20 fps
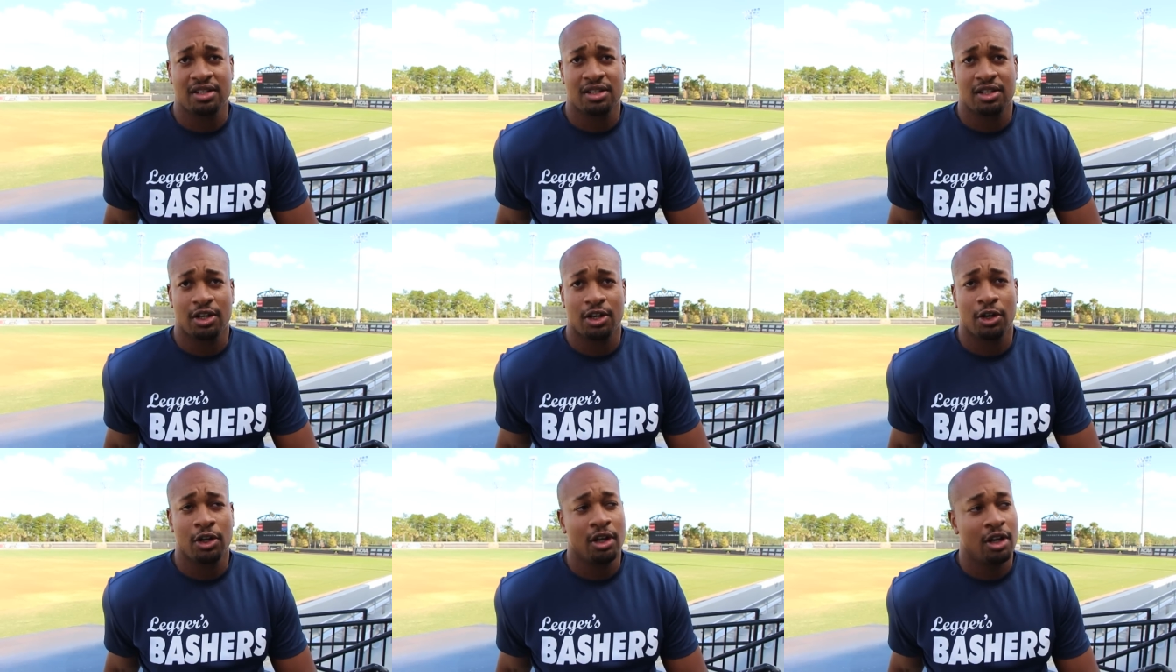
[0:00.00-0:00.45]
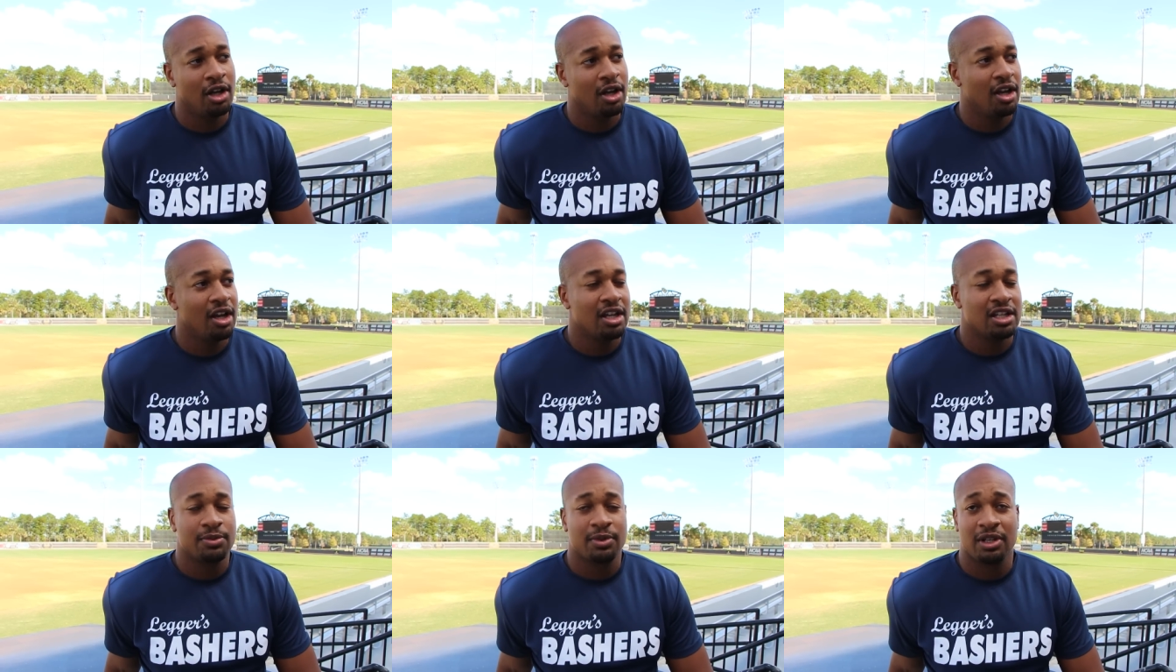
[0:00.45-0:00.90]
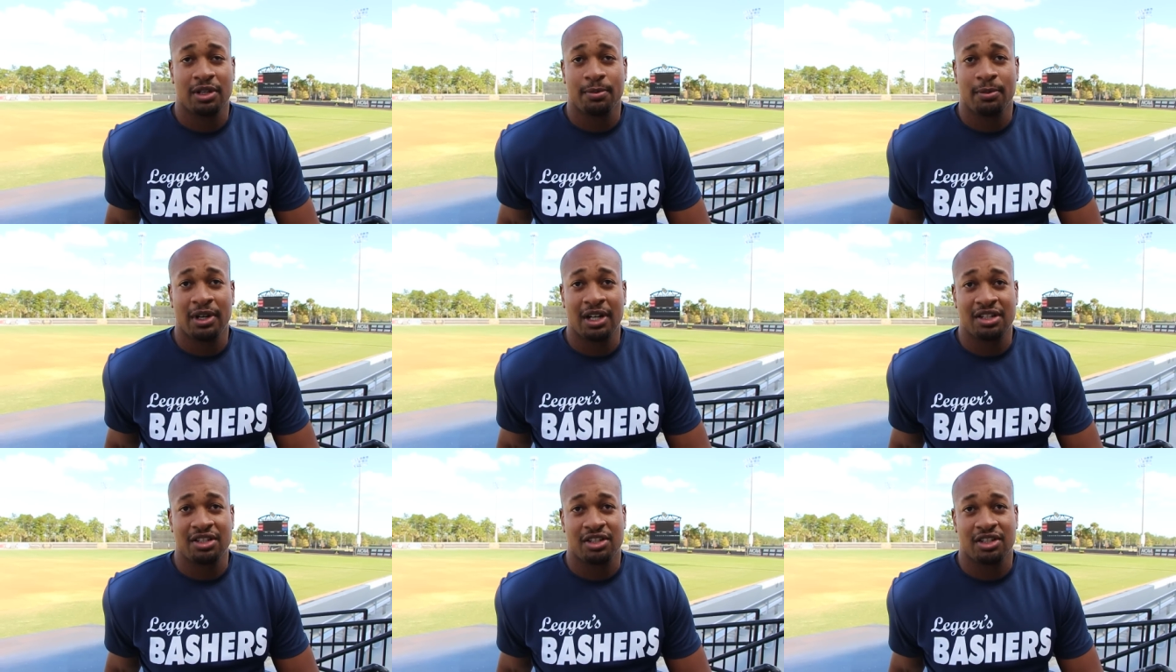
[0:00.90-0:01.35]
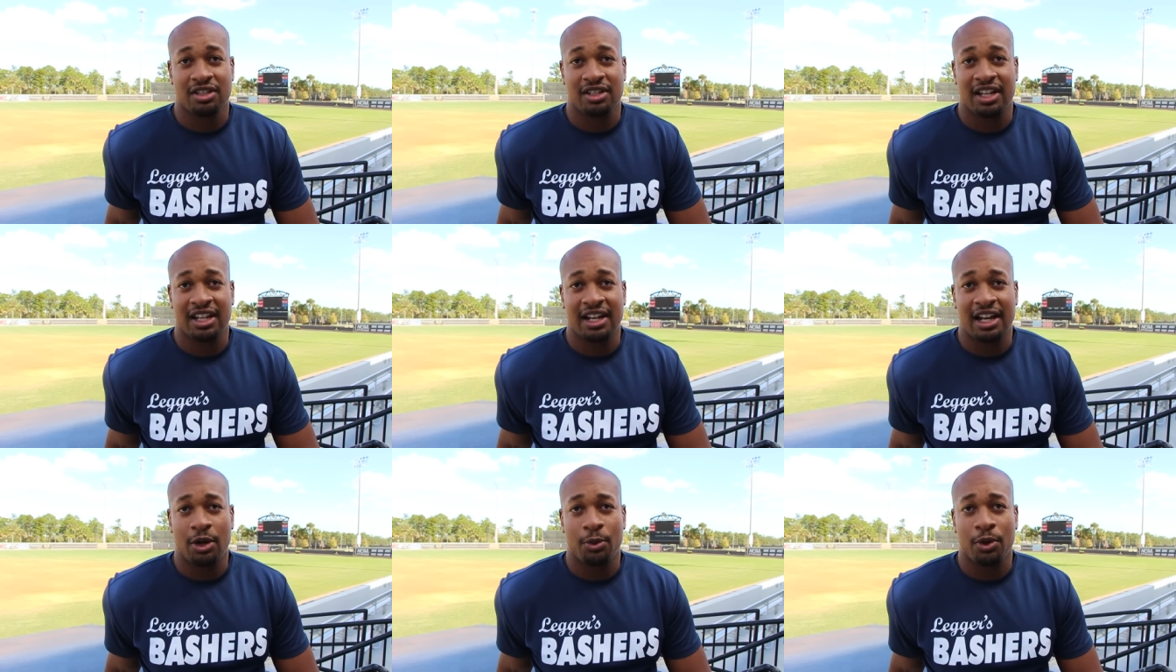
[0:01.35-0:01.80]
So it's pretty much just
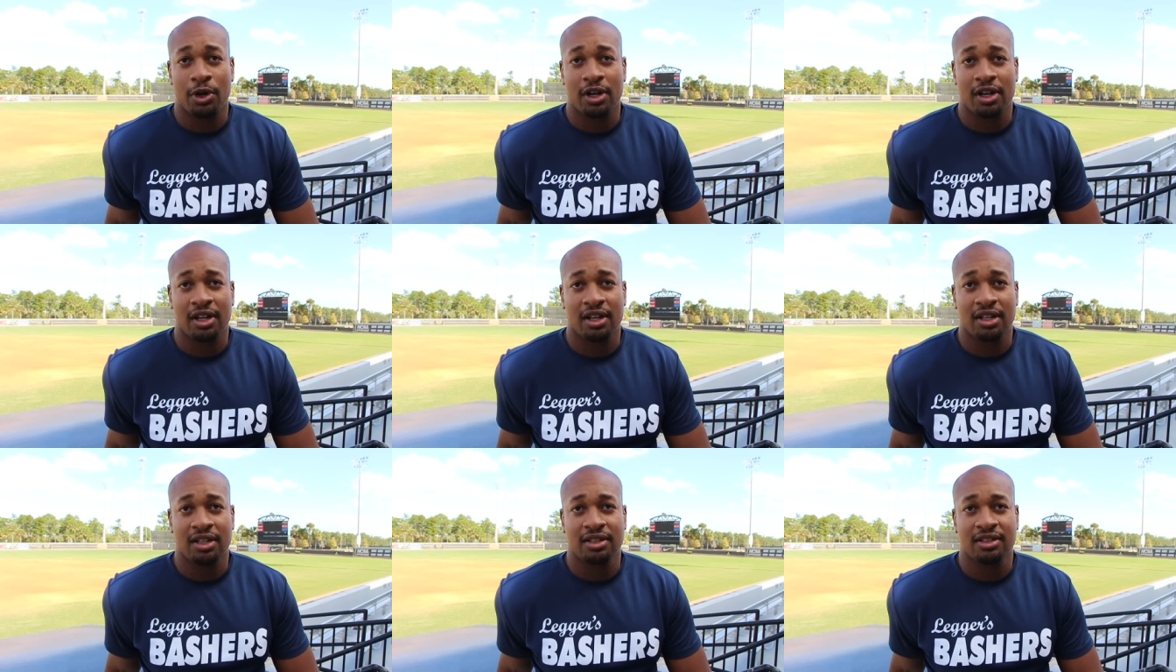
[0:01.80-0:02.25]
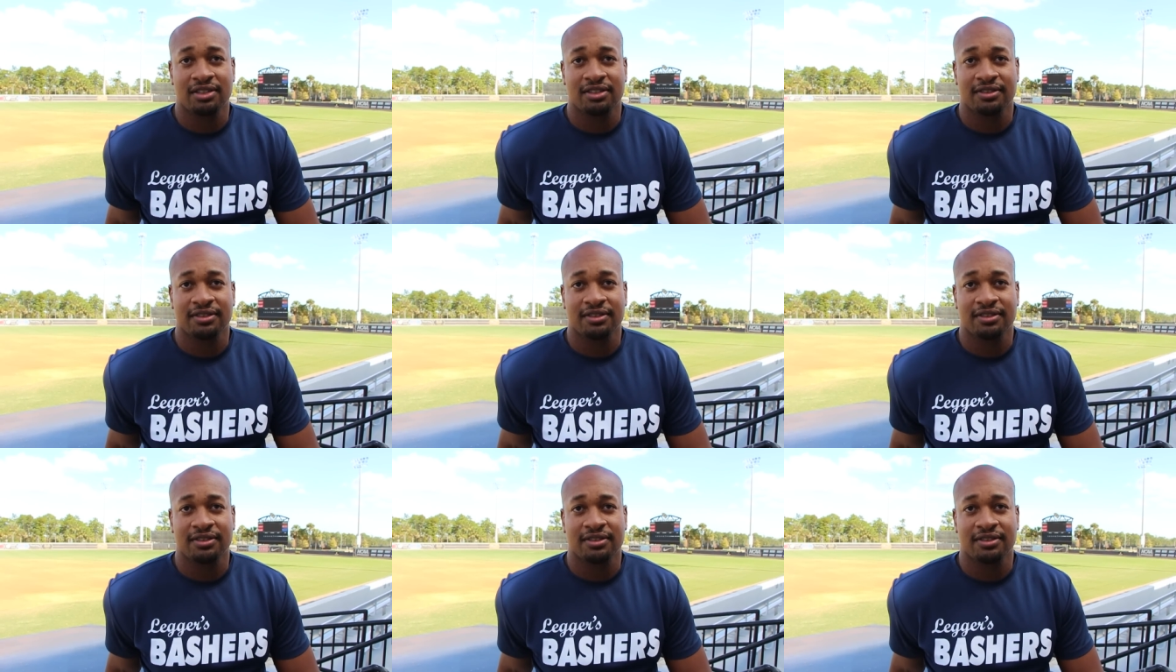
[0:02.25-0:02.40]
getting out working.